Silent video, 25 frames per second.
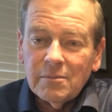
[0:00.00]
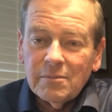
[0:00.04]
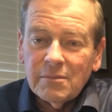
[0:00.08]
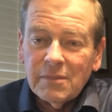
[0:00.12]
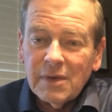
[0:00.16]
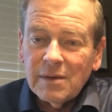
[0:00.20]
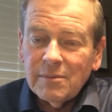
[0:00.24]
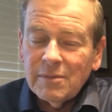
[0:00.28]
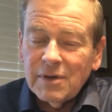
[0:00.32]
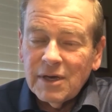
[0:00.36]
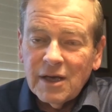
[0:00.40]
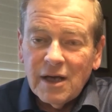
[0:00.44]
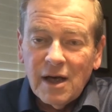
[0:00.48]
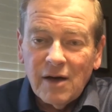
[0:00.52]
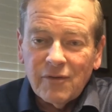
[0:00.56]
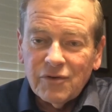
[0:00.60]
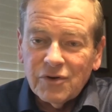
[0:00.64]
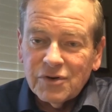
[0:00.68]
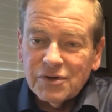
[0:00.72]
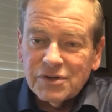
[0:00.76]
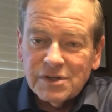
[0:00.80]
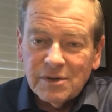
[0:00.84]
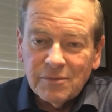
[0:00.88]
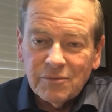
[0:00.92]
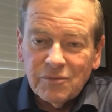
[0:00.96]
Maybe
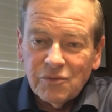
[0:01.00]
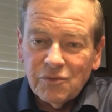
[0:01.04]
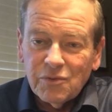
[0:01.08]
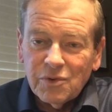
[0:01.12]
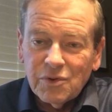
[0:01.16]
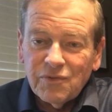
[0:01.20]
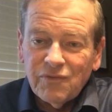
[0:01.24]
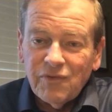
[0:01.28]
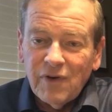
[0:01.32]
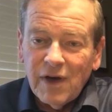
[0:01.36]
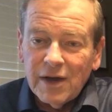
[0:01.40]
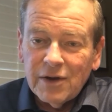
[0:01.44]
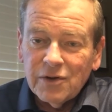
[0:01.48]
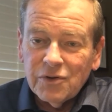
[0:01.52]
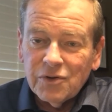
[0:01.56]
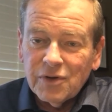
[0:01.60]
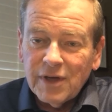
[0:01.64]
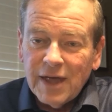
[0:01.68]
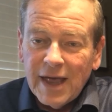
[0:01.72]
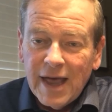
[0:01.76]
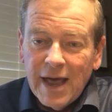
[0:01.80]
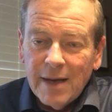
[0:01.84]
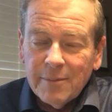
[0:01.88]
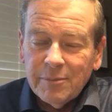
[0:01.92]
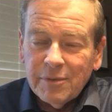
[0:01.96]
cover it some with
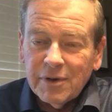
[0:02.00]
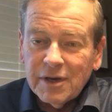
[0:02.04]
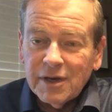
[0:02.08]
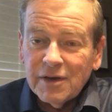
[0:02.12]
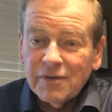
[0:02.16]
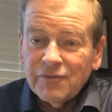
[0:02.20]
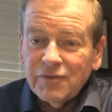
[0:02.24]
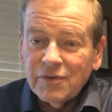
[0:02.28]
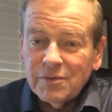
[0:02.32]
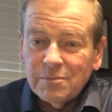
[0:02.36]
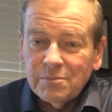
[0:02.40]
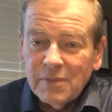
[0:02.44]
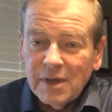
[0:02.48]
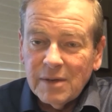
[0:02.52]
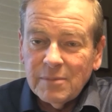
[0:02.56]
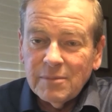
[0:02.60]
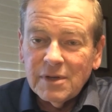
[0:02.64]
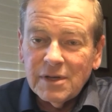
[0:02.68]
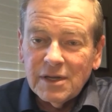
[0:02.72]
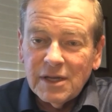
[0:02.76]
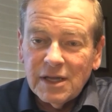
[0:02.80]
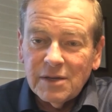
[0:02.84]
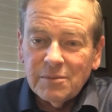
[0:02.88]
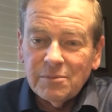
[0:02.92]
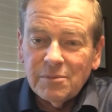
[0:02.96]
vinyl capping if it
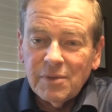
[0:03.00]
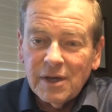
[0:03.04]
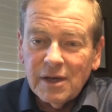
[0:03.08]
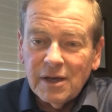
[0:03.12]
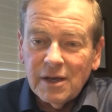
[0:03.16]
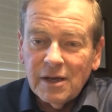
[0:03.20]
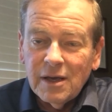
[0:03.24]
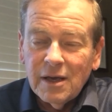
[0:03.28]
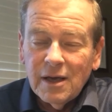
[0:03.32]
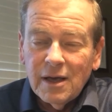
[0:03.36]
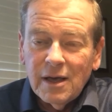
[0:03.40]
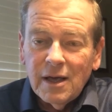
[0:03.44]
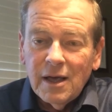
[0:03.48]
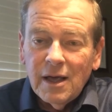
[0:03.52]
maybe need be.